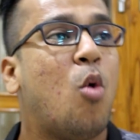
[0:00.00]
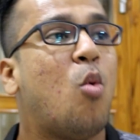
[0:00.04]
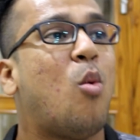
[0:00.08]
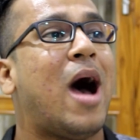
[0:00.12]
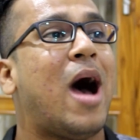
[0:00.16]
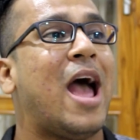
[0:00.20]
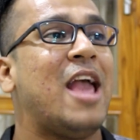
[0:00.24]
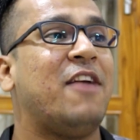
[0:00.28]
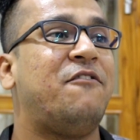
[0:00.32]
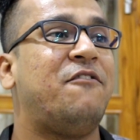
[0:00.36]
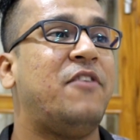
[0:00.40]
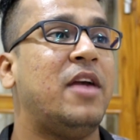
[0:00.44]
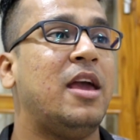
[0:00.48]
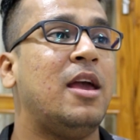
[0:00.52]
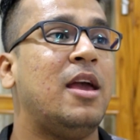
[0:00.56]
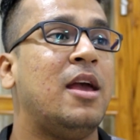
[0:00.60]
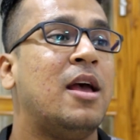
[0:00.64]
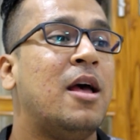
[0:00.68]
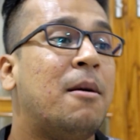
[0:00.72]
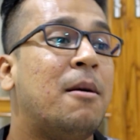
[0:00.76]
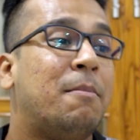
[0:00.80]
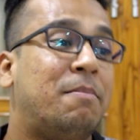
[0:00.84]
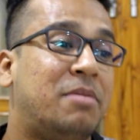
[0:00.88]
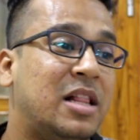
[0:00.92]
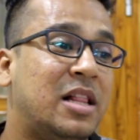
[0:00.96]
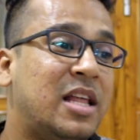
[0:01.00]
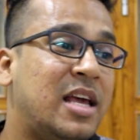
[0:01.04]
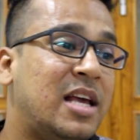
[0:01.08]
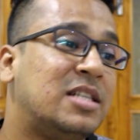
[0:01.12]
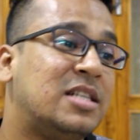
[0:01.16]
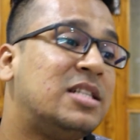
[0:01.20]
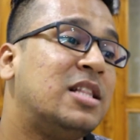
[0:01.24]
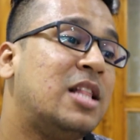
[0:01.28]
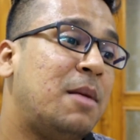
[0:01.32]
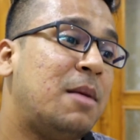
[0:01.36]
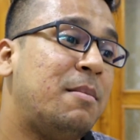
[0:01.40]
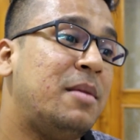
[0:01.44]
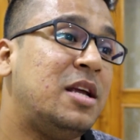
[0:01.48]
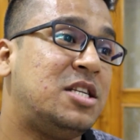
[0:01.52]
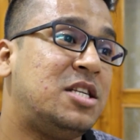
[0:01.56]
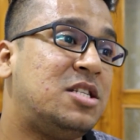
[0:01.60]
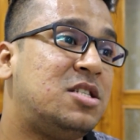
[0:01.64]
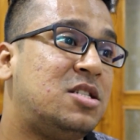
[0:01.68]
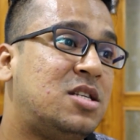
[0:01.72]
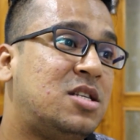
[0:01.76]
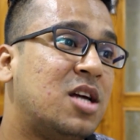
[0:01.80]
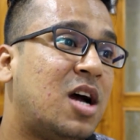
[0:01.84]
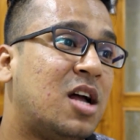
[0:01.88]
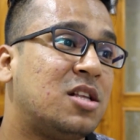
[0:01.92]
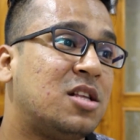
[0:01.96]
wifey, please let me
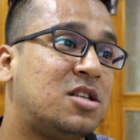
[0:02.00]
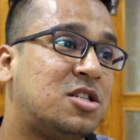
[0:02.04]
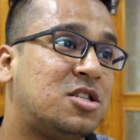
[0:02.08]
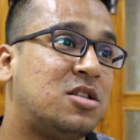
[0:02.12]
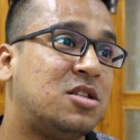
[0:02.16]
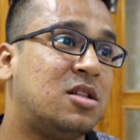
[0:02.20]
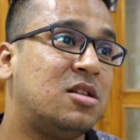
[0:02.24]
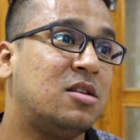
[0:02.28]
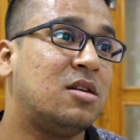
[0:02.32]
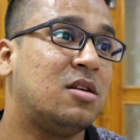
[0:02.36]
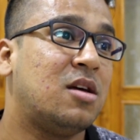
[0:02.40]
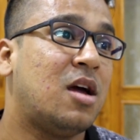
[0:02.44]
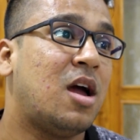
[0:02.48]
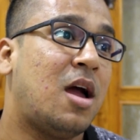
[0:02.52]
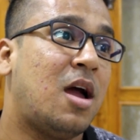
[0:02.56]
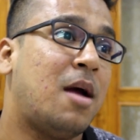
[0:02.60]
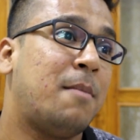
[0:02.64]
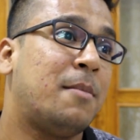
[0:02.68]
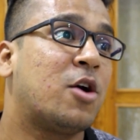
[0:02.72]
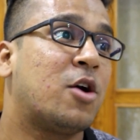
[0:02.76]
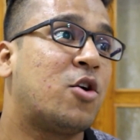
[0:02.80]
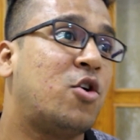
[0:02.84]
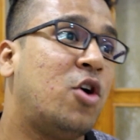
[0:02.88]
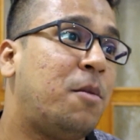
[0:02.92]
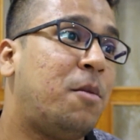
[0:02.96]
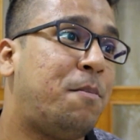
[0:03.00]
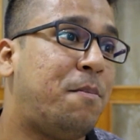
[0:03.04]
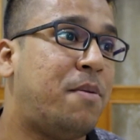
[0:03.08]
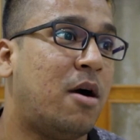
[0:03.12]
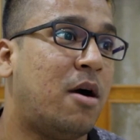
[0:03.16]
touch. I'm a good